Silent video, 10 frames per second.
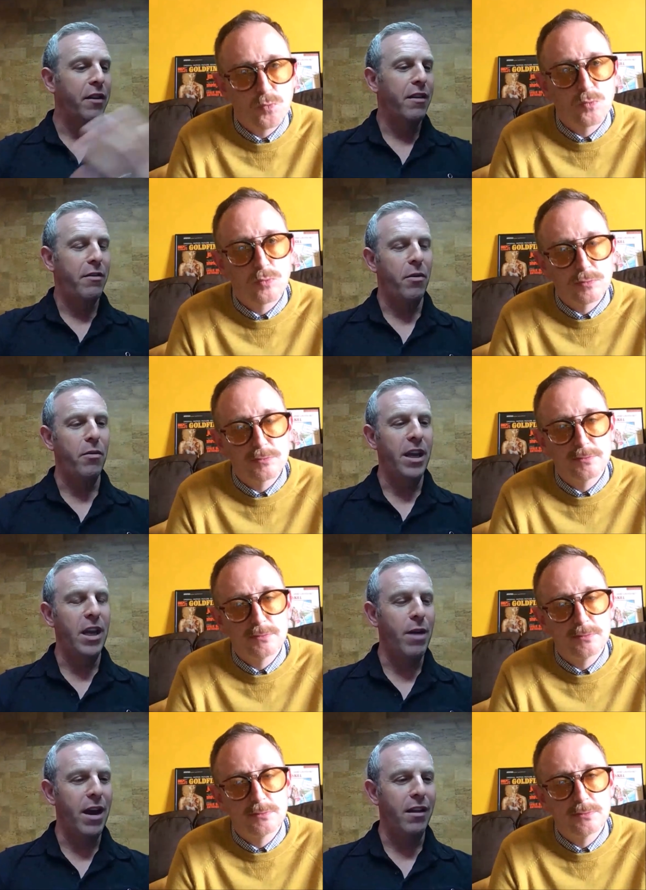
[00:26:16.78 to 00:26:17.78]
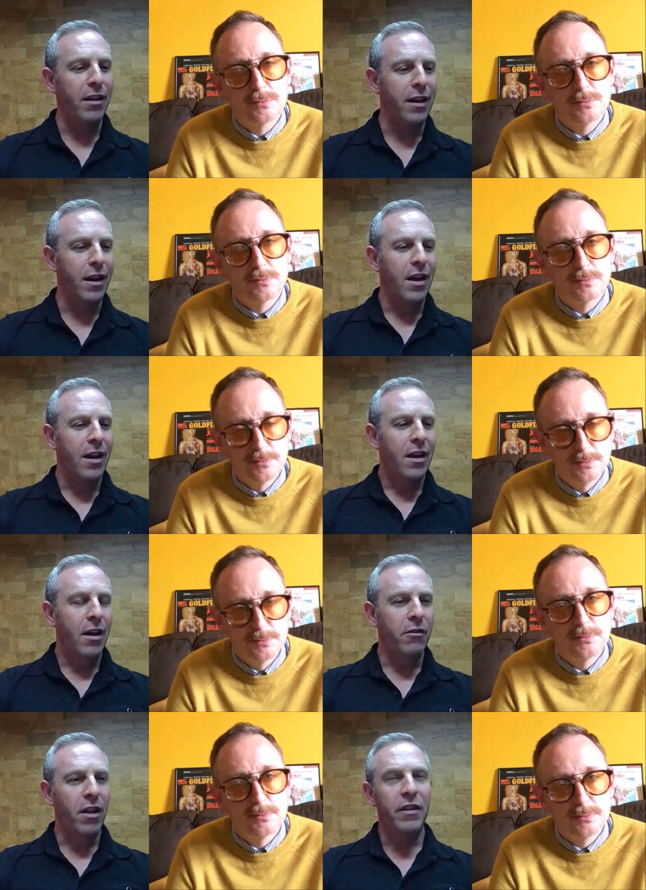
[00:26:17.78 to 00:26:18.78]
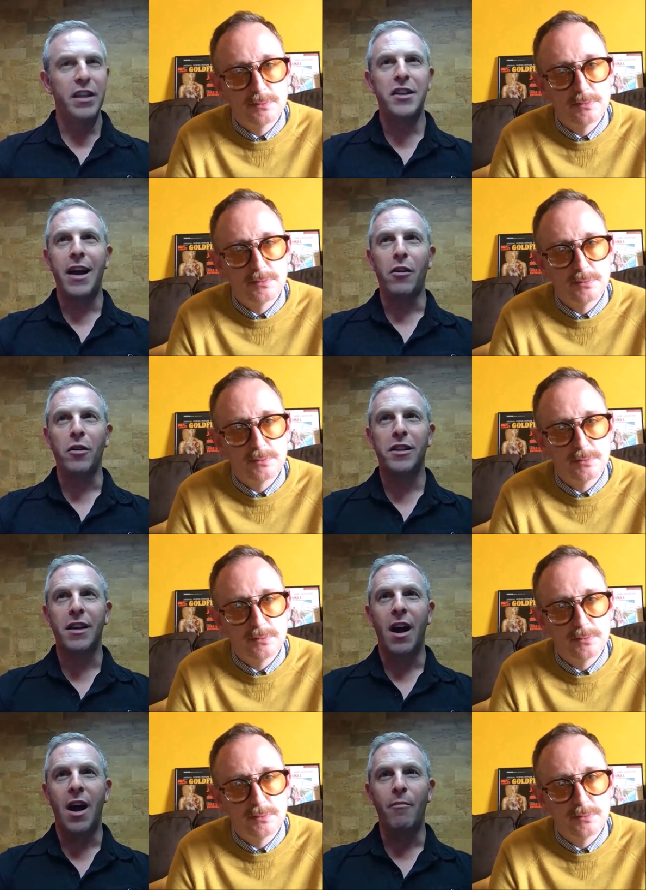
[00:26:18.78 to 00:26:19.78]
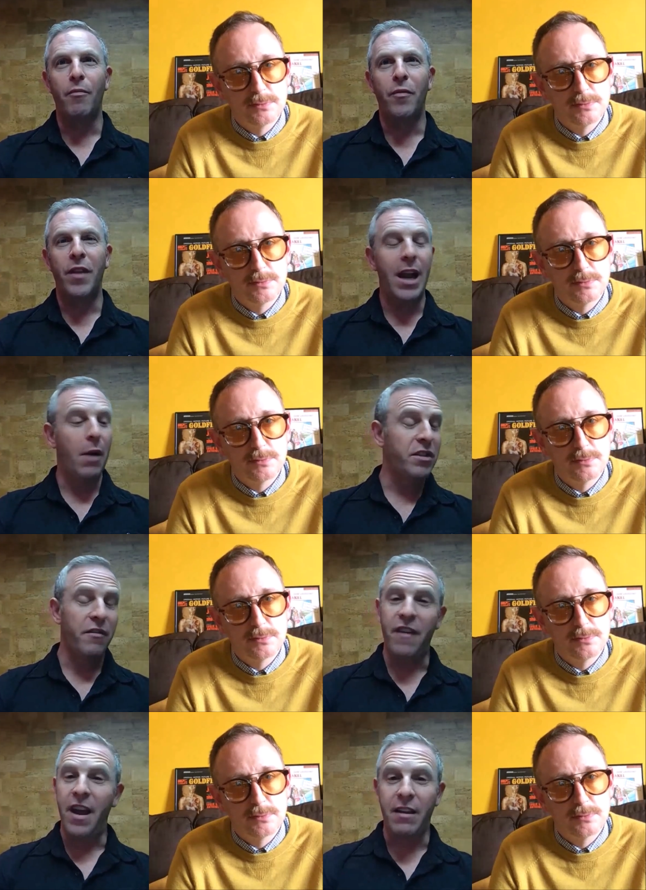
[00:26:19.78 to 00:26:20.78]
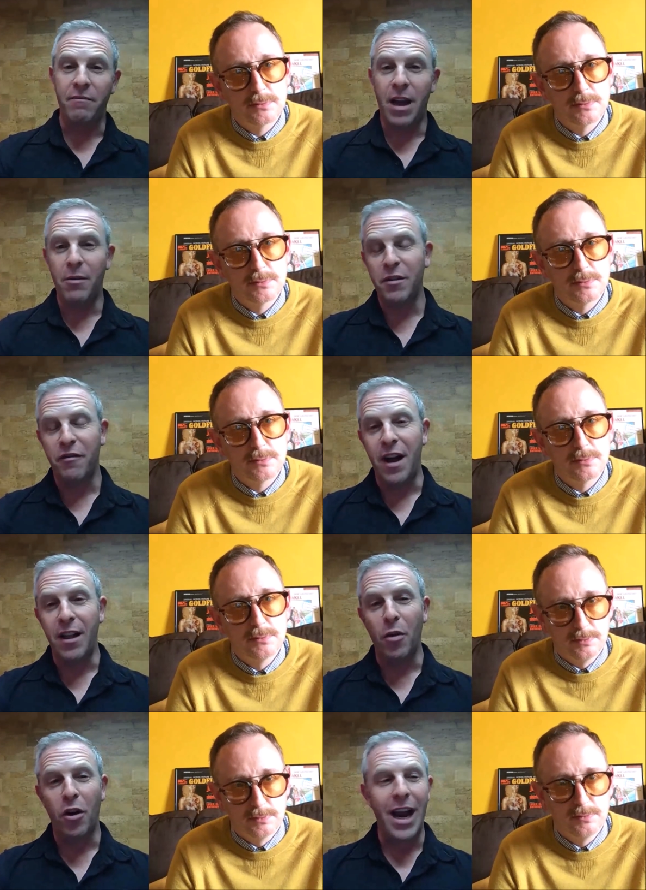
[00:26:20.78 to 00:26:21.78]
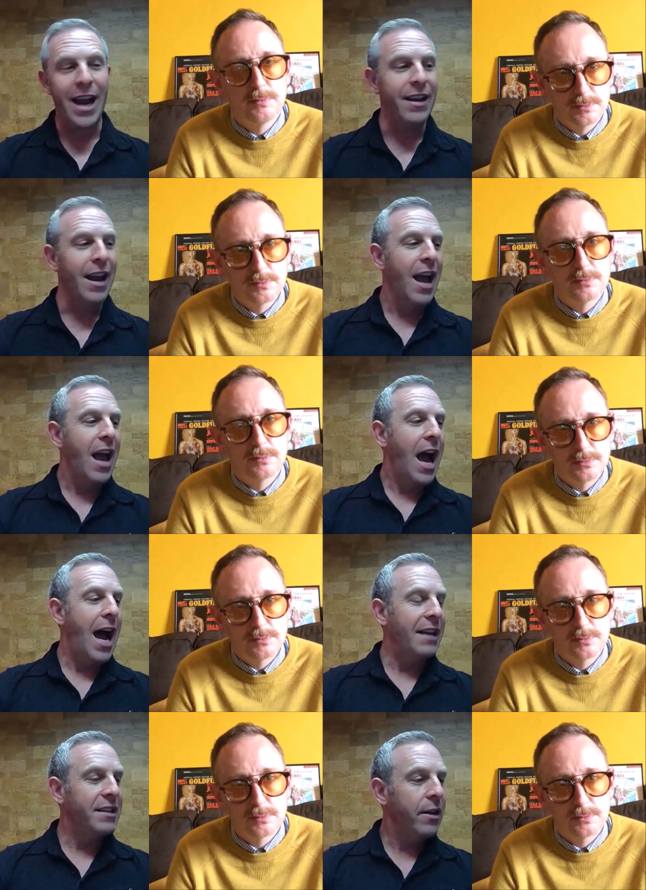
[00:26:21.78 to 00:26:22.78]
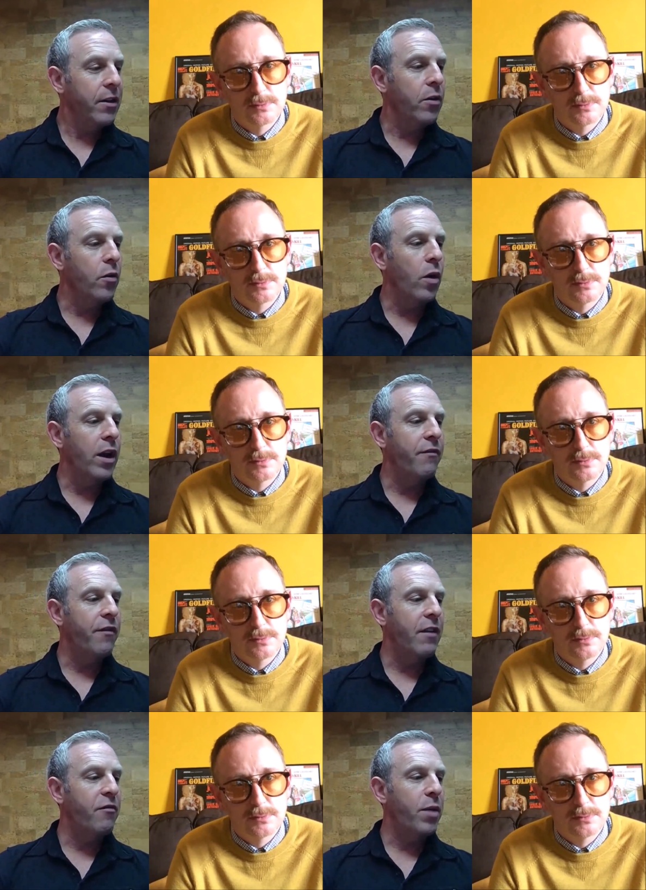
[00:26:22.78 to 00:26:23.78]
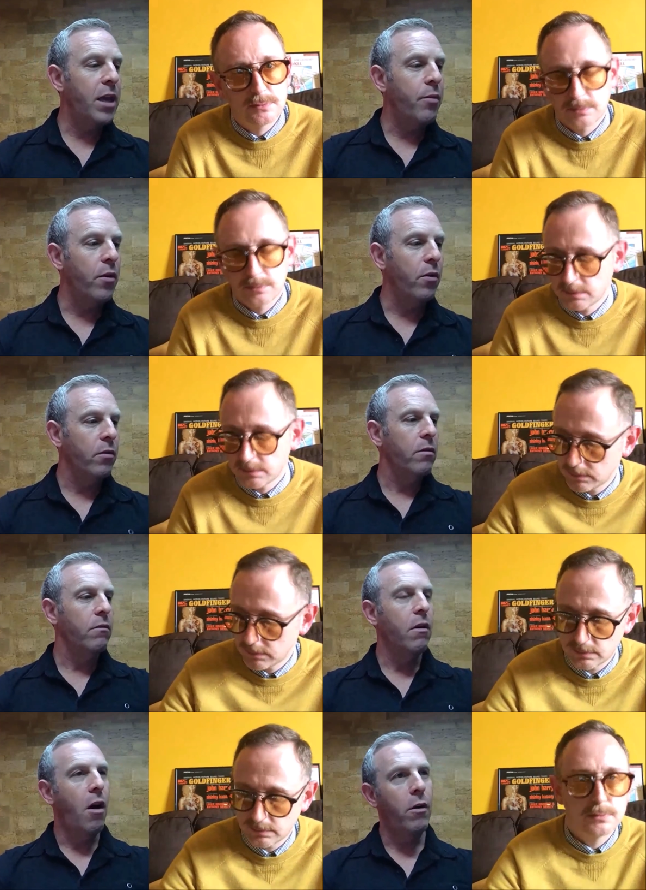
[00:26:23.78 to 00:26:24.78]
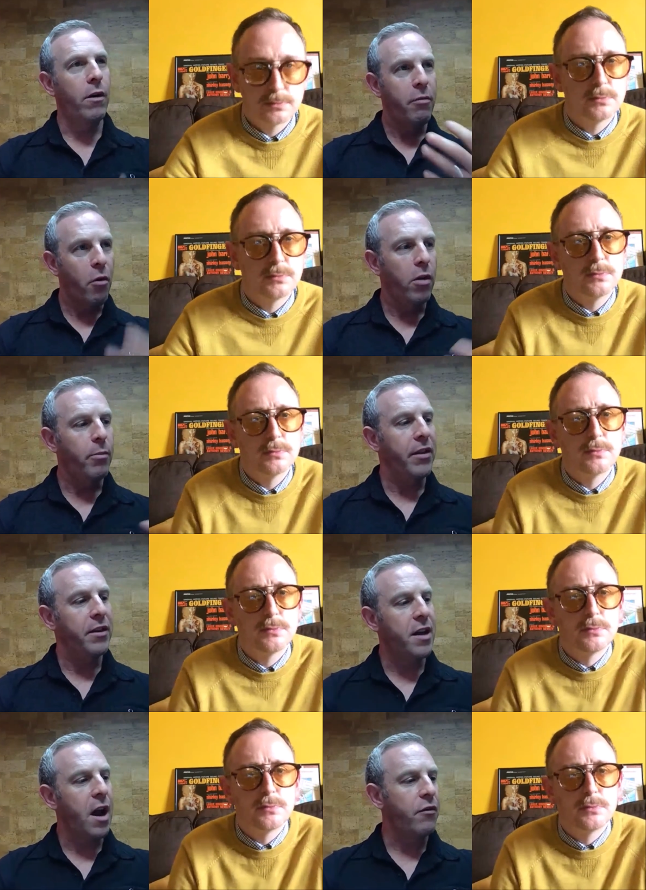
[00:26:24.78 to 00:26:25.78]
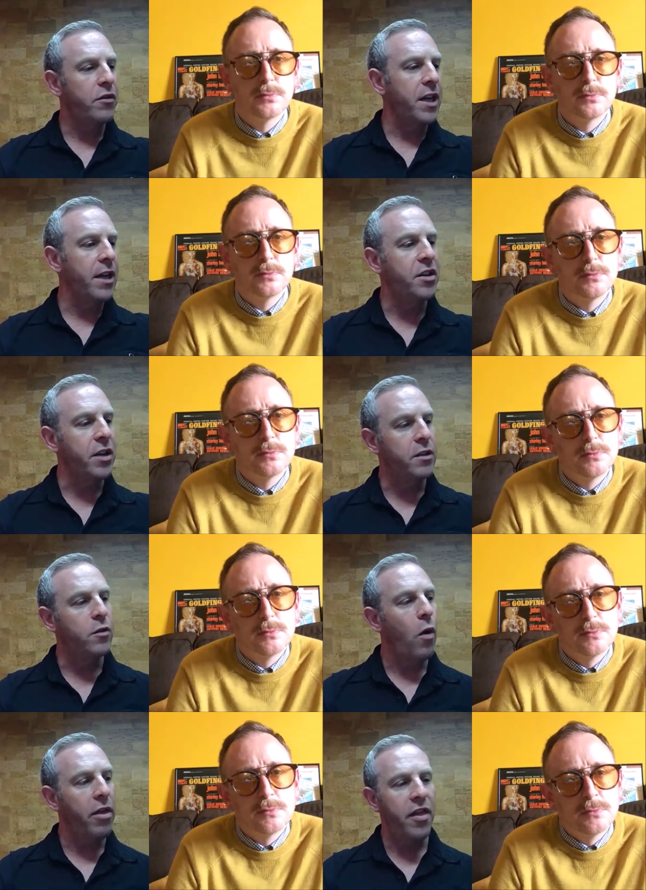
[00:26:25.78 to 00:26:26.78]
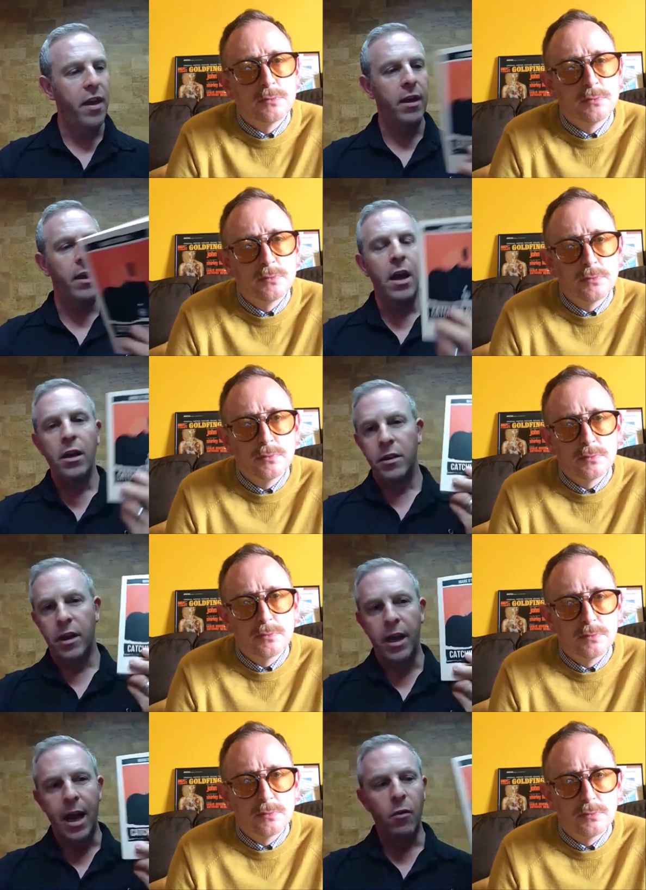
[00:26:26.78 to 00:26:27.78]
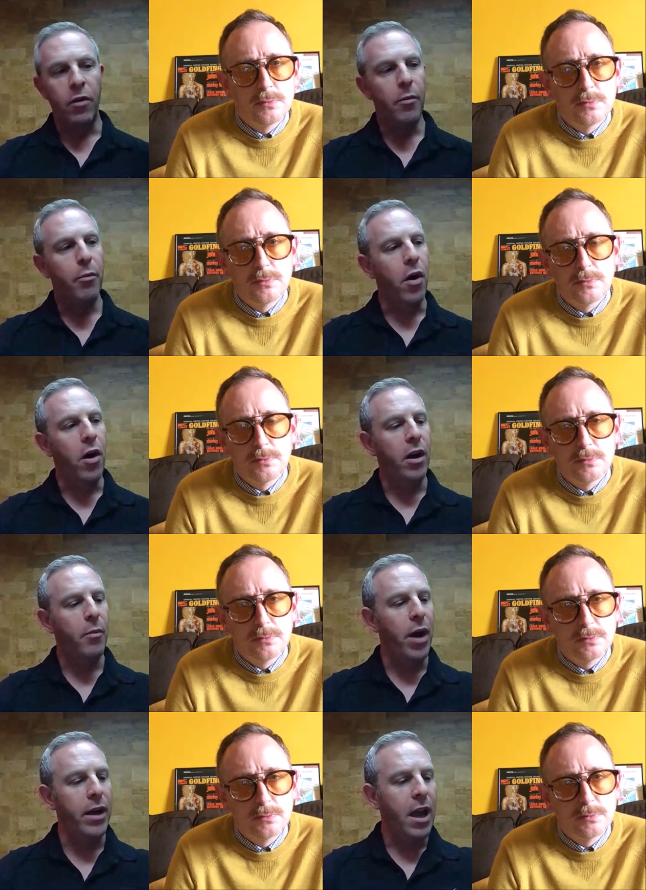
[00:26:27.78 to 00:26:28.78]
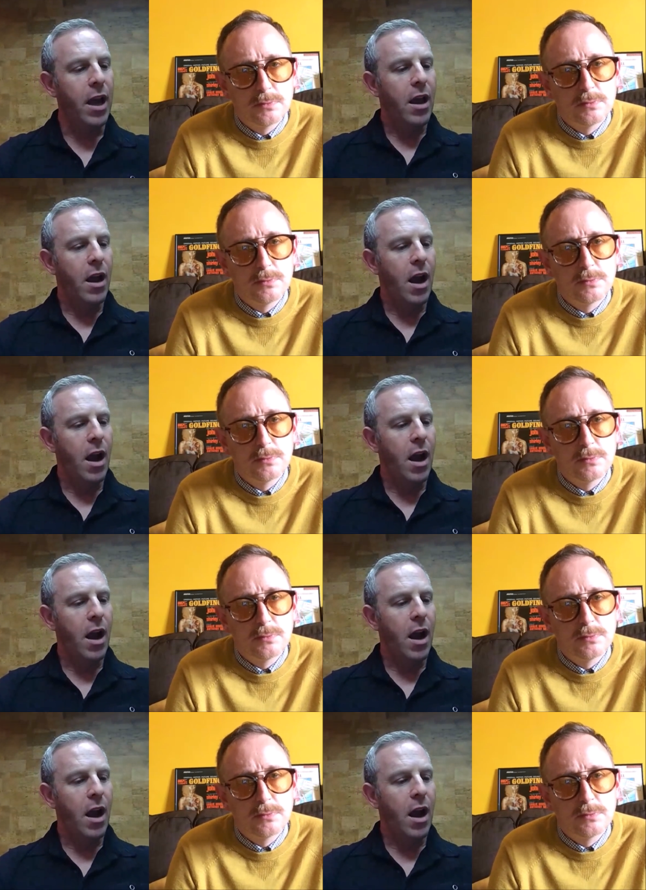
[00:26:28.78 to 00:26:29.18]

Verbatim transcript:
Speaker 1: even through email and other lovely channels um, that I was a fan, I was a follower, and I, will tell you, if if people are enthralled by this conversation, it's one thing to connect with the book, but